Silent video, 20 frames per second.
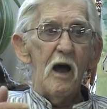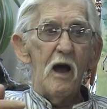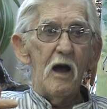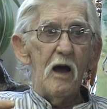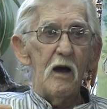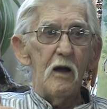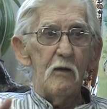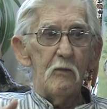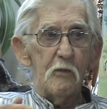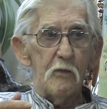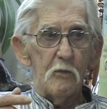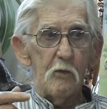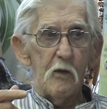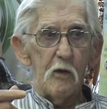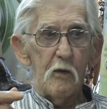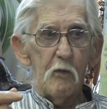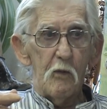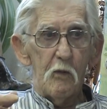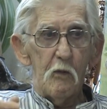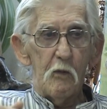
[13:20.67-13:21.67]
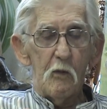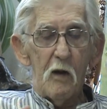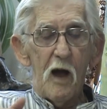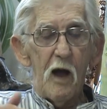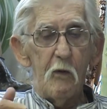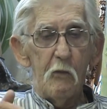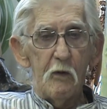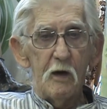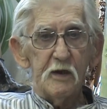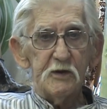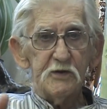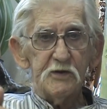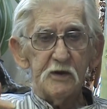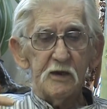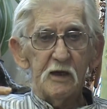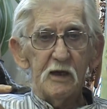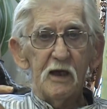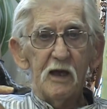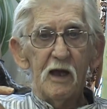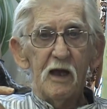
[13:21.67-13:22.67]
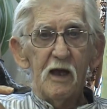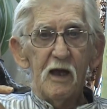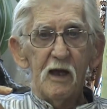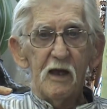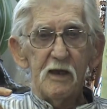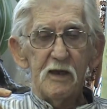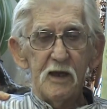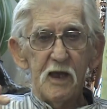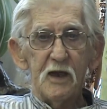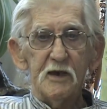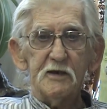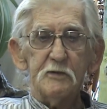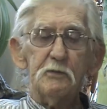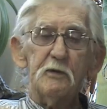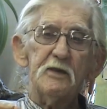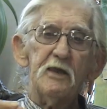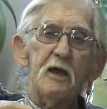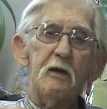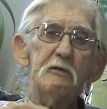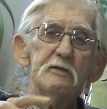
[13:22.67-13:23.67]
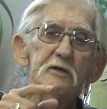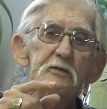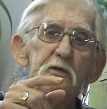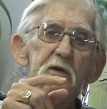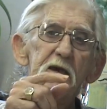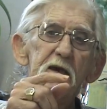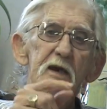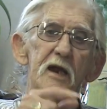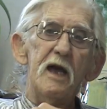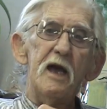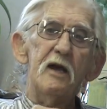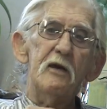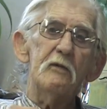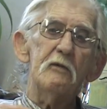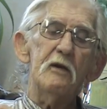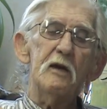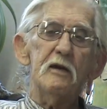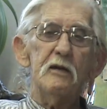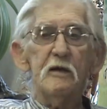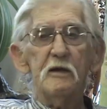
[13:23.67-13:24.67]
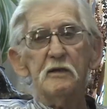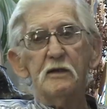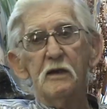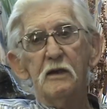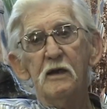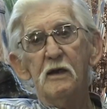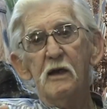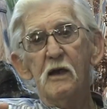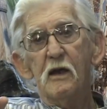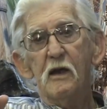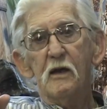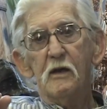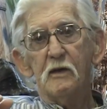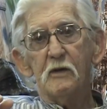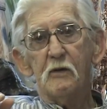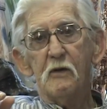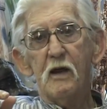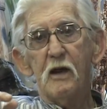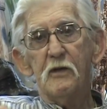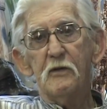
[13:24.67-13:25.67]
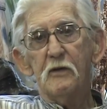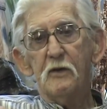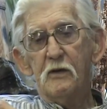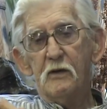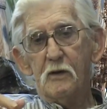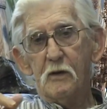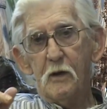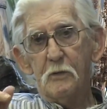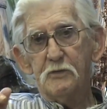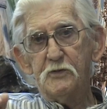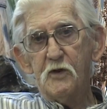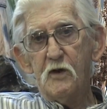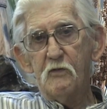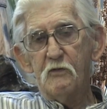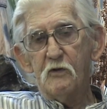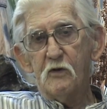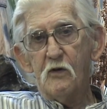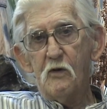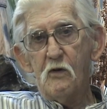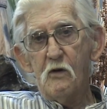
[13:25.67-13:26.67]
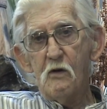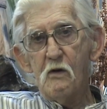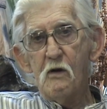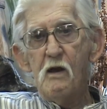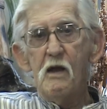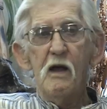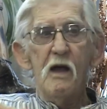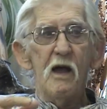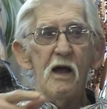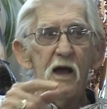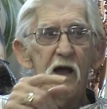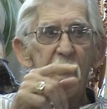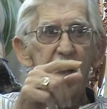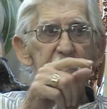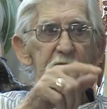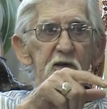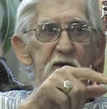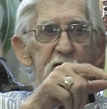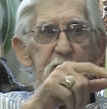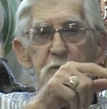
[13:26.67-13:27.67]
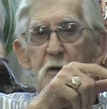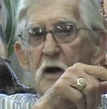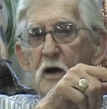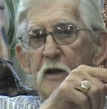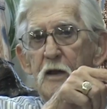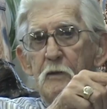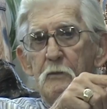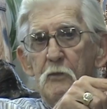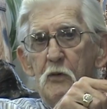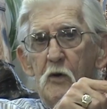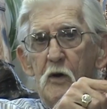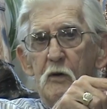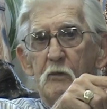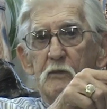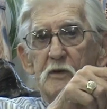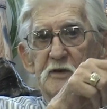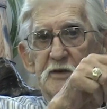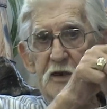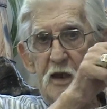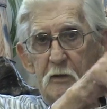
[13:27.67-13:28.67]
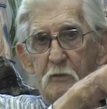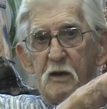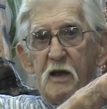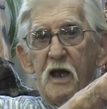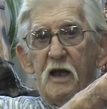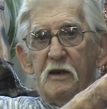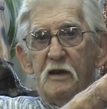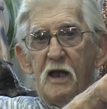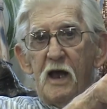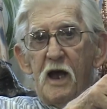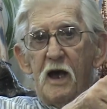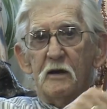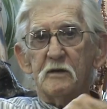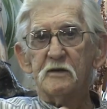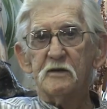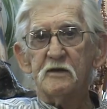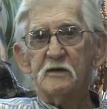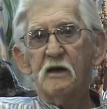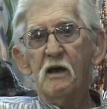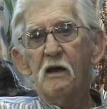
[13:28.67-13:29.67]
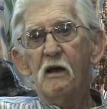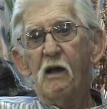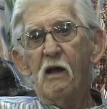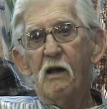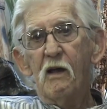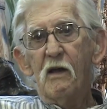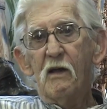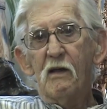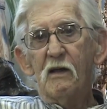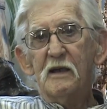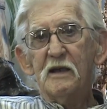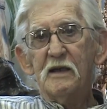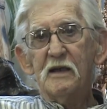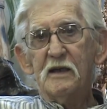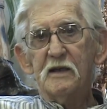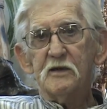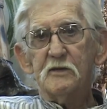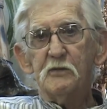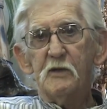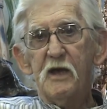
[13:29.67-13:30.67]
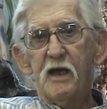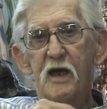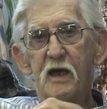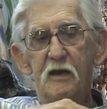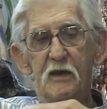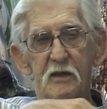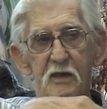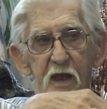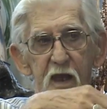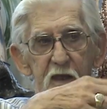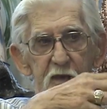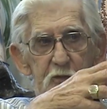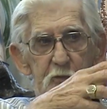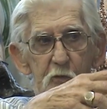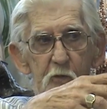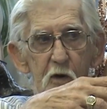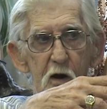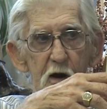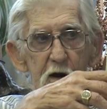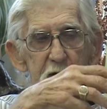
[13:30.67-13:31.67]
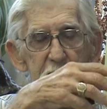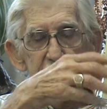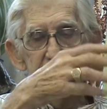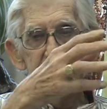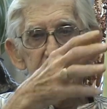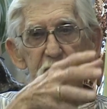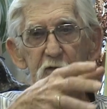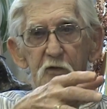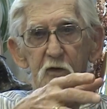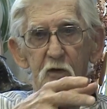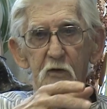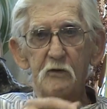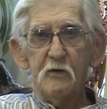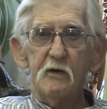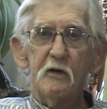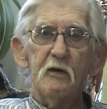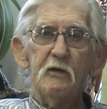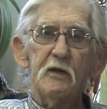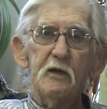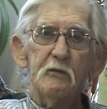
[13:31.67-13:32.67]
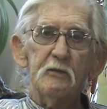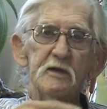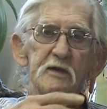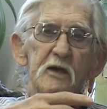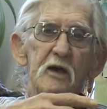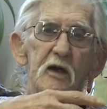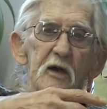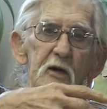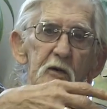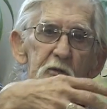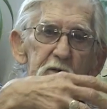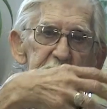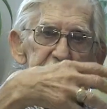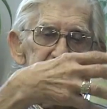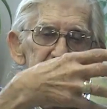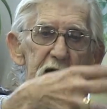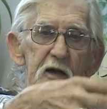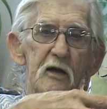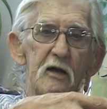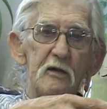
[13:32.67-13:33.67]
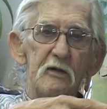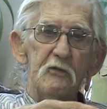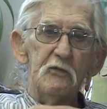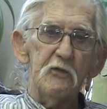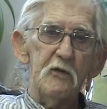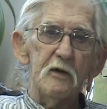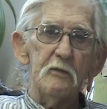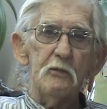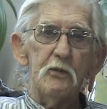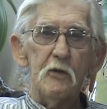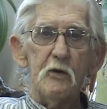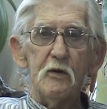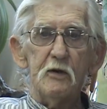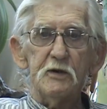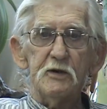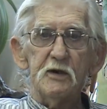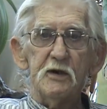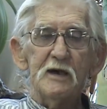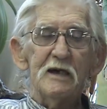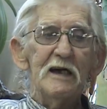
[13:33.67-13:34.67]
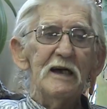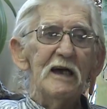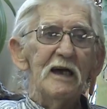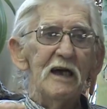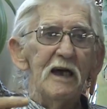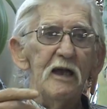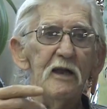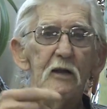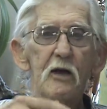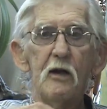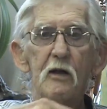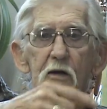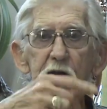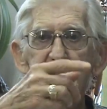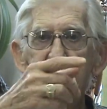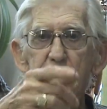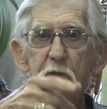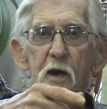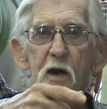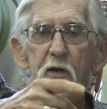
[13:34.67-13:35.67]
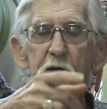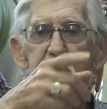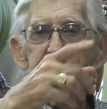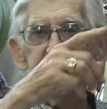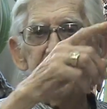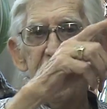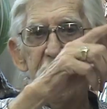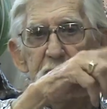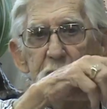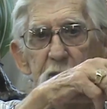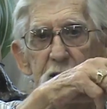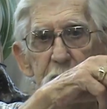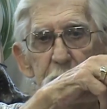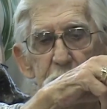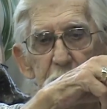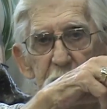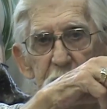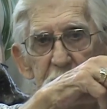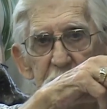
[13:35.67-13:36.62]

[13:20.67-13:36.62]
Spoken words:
I was, yes, but that was when Dad run the Ground Observer Corps, and the spotting point was at the house. Because they had it wired in, the phone and everything was out on the front porch, and all the spotters came up